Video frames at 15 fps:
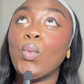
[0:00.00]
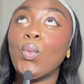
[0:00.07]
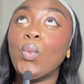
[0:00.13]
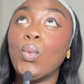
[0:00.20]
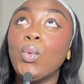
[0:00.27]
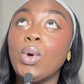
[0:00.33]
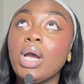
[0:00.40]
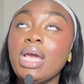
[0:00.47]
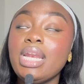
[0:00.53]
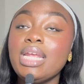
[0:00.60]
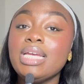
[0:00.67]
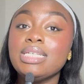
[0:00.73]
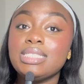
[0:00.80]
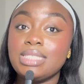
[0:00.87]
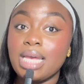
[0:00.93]
what
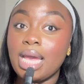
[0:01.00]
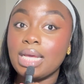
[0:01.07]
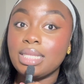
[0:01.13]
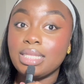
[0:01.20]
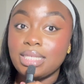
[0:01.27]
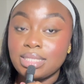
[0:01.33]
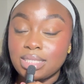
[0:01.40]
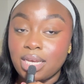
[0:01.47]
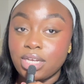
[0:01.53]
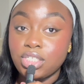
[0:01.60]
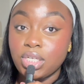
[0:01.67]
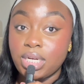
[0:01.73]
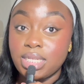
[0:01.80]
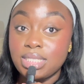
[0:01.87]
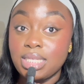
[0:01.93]
exactly is God
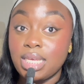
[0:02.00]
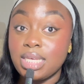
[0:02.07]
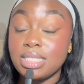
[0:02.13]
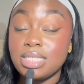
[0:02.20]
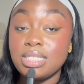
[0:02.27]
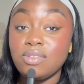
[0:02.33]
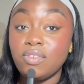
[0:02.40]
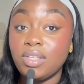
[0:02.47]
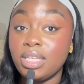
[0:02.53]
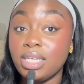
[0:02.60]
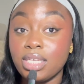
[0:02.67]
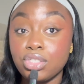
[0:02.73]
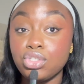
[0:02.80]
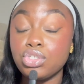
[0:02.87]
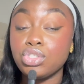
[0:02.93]
trying to say? Because this feeling
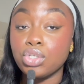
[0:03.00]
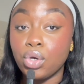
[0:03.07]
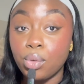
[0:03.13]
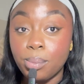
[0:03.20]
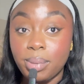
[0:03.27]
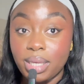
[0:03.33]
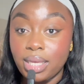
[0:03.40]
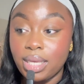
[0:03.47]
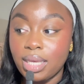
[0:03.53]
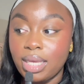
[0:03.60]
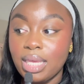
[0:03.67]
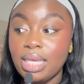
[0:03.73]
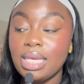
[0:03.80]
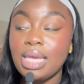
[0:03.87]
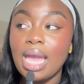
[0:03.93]
is so big,
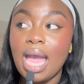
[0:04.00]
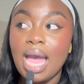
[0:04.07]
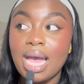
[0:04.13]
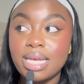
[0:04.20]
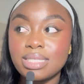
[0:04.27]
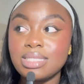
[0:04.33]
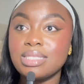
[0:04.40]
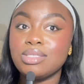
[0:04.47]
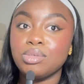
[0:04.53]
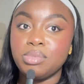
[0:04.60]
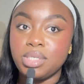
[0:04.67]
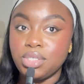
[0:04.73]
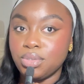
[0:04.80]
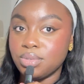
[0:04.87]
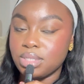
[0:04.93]
He has to
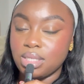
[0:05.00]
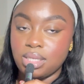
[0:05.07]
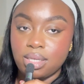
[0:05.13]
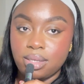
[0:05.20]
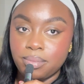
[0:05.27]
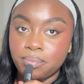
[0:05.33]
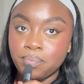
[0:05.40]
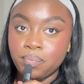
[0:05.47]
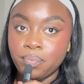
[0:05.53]
be using it.